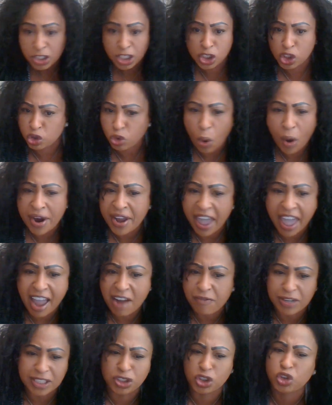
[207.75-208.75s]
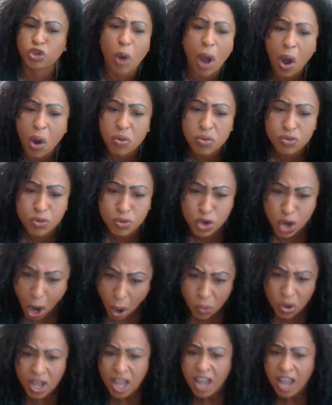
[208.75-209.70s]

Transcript: Destroy every strong yoke,